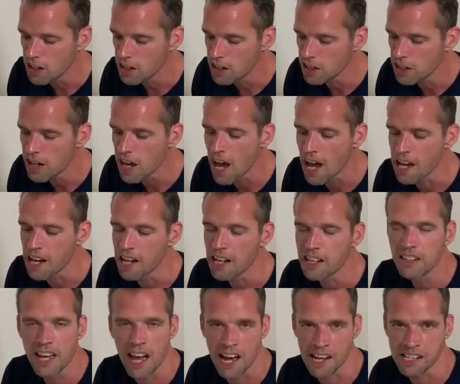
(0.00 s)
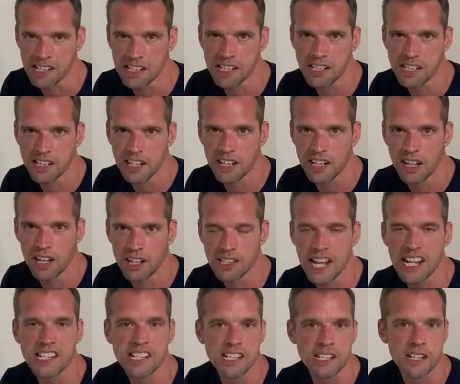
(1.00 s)
Yeah, yes. A
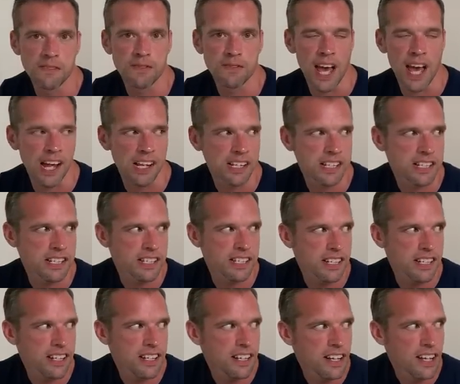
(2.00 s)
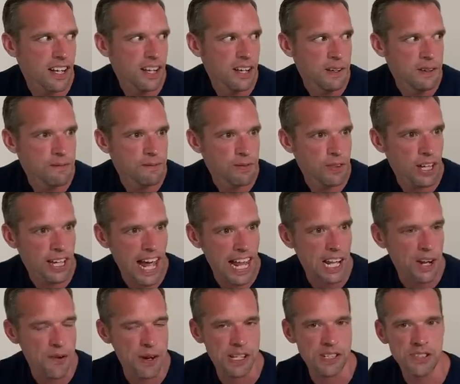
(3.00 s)
tentative yes. The
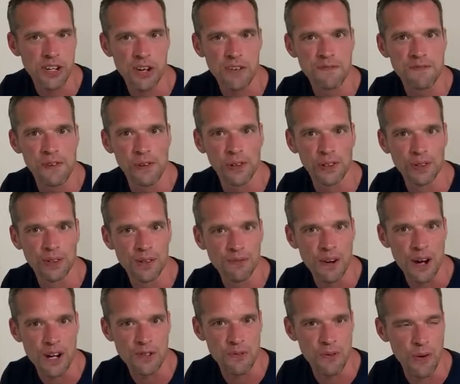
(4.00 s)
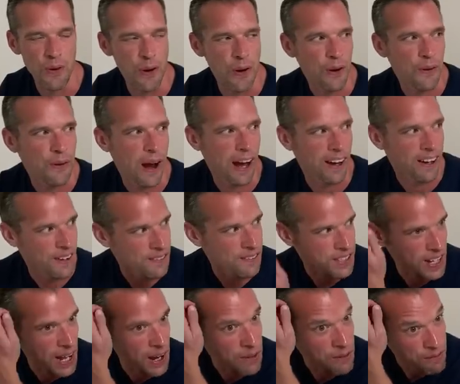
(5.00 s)
gallery's so full with freshwater aquariums
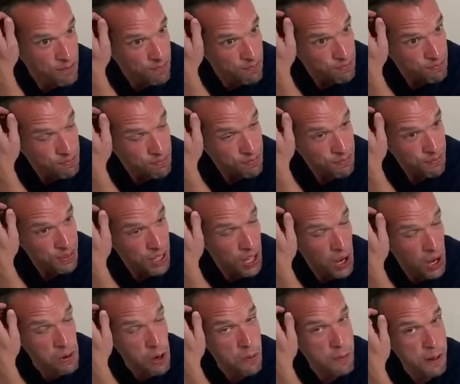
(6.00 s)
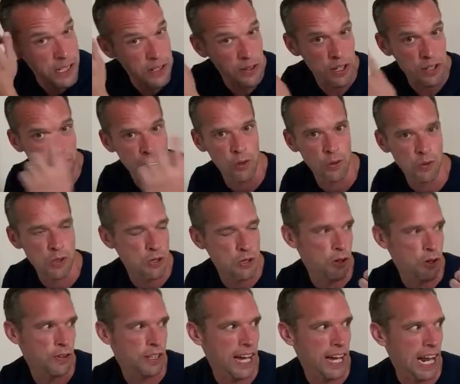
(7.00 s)
now. I will be doing a full tour
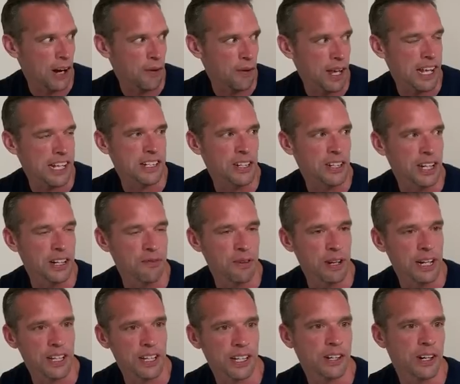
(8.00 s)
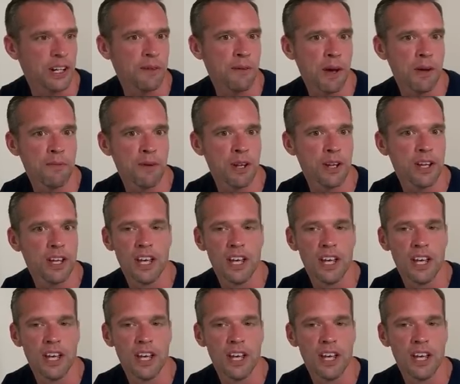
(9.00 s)
of the gallery. It is looking really good at the moment.